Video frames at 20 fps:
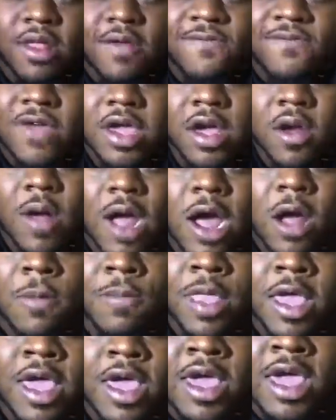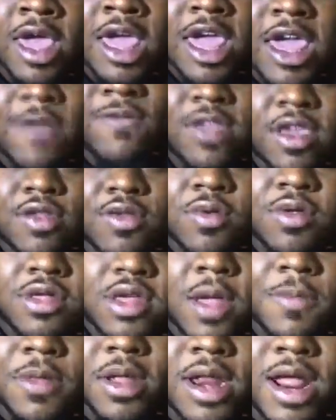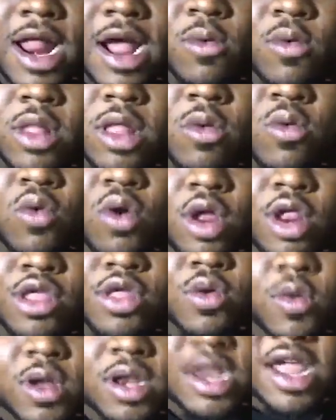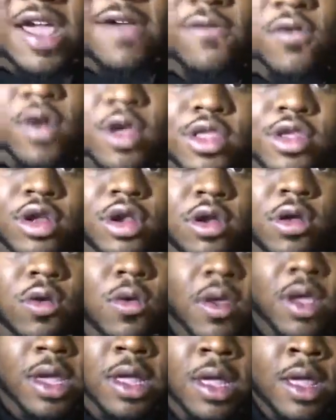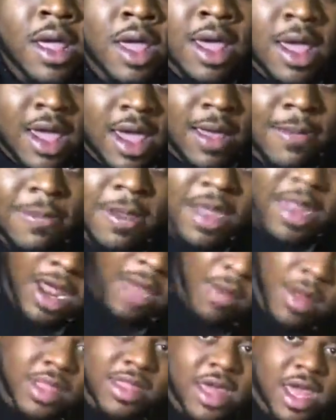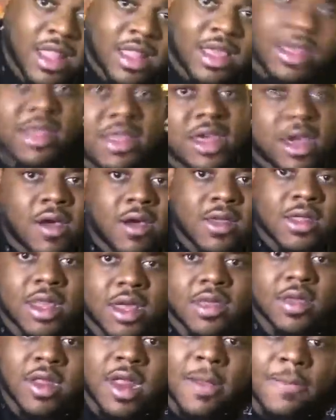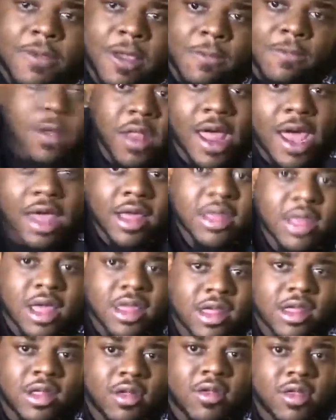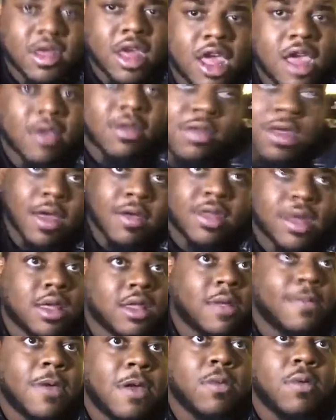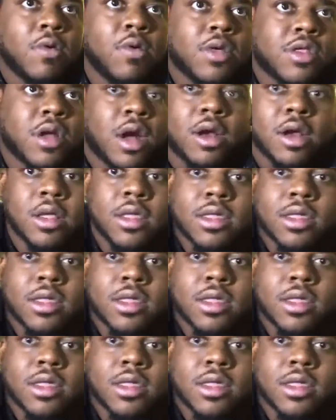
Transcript: figure out if this was something that I really wanted to endeavor into doing and being able to take this seriously so that people like such as yourselves, such as the people who are starting to